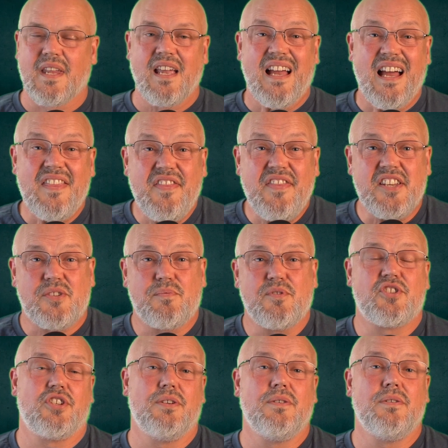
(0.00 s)
And this was
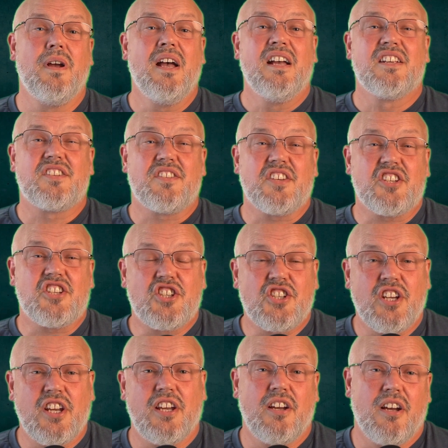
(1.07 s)
due to the
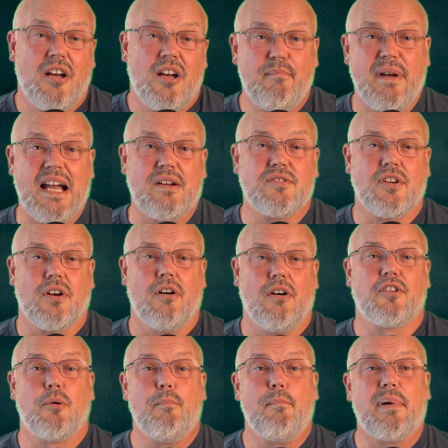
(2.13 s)
sheer amount of
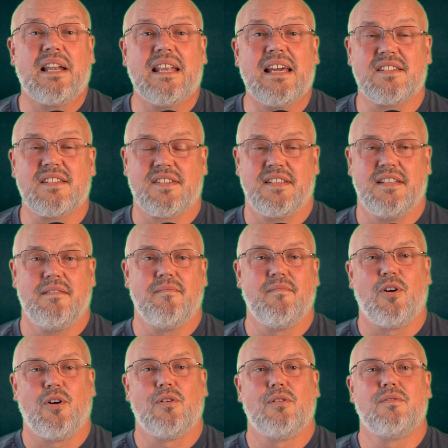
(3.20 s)
complexity
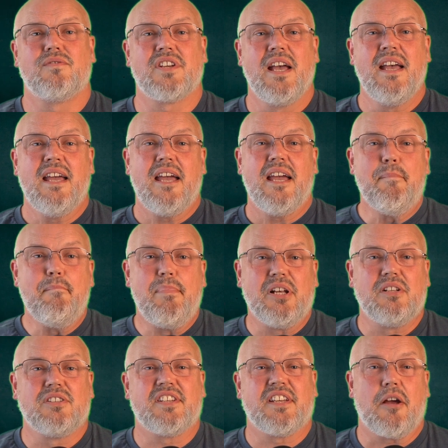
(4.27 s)
involved in
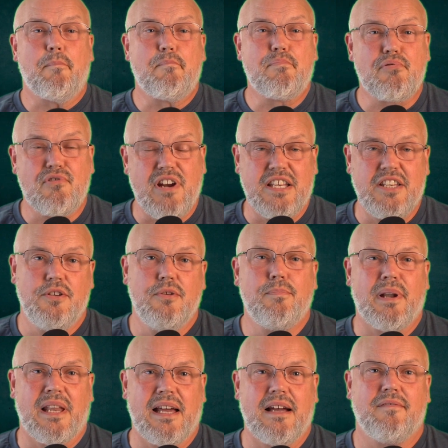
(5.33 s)
building a brand new
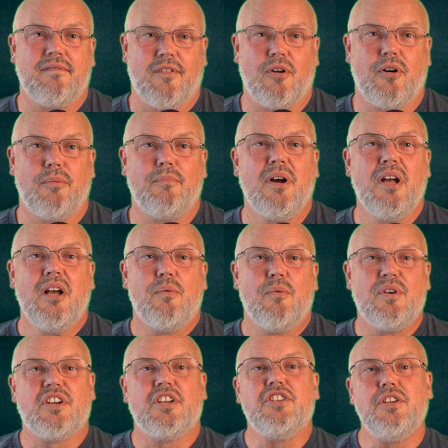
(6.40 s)
platform with
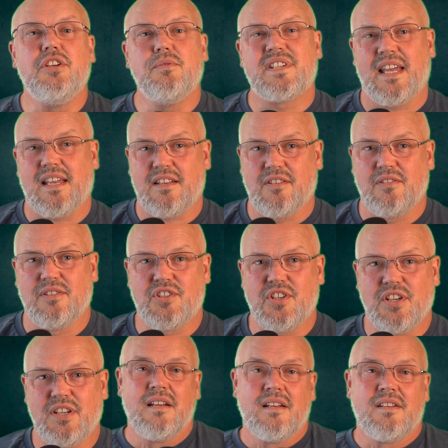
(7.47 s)
a new
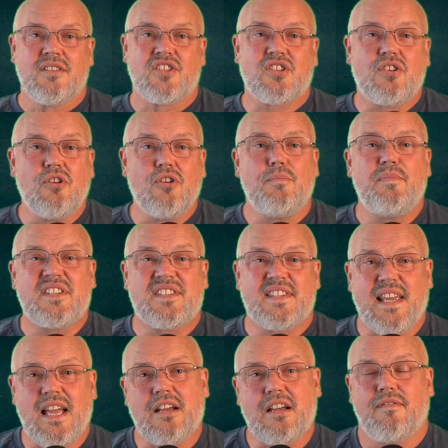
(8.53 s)
technology. Scope is
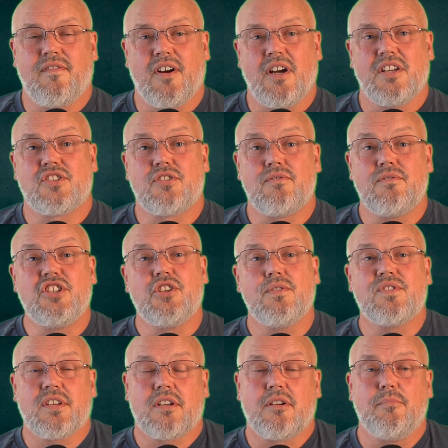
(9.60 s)
sacrificed to reduce
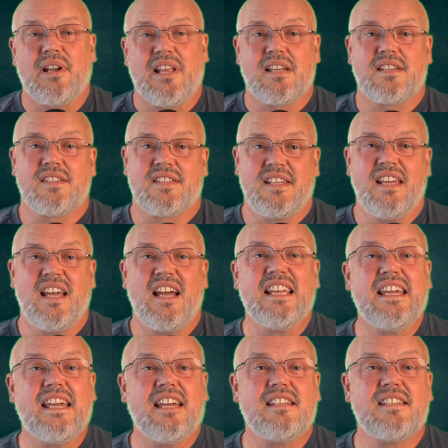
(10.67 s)
the complexity and
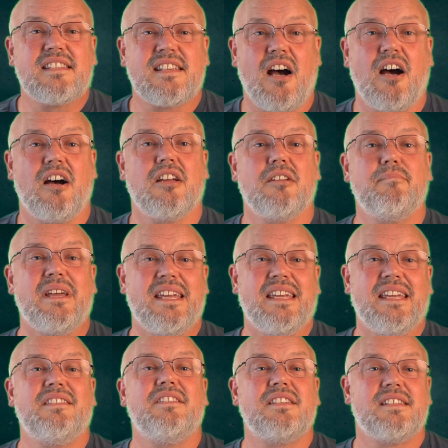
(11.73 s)
gain time
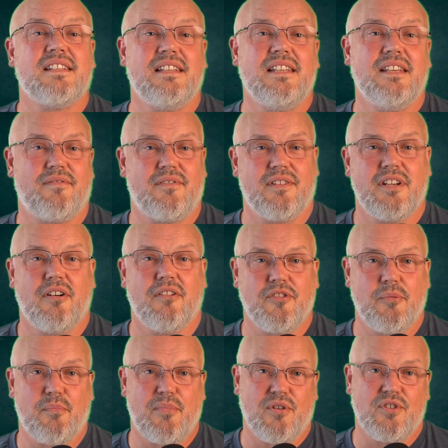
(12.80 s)
in the delivery of the
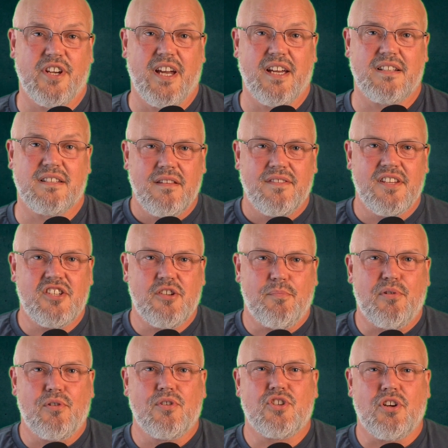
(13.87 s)
project. This
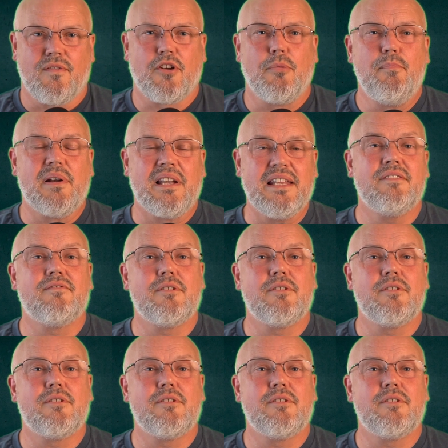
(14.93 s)
approach of complete